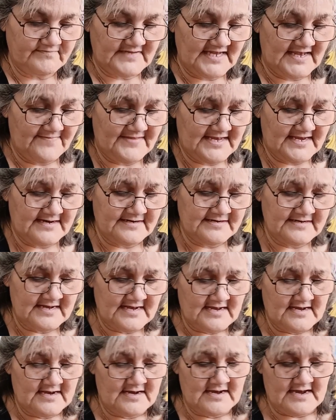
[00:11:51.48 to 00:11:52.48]
and then
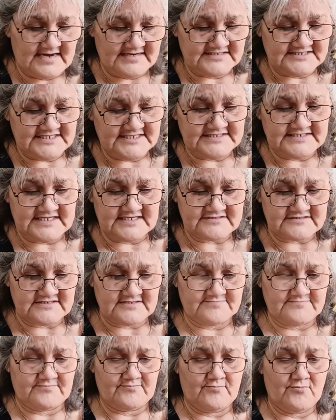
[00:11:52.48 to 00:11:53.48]
I did get
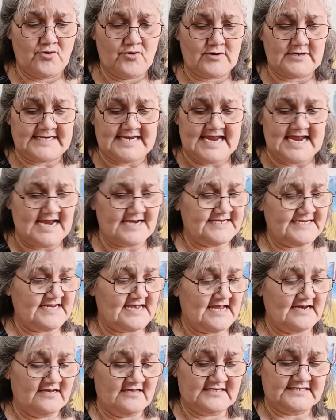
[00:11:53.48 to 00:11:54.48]
some more candy.
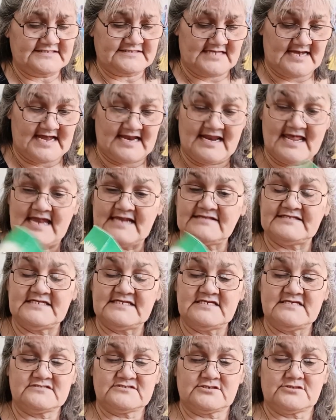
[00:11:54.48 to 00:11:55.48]
I like
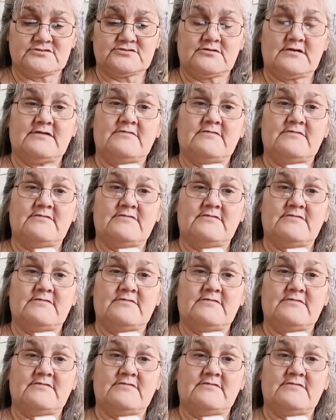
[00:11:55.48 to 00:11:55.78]
these, so I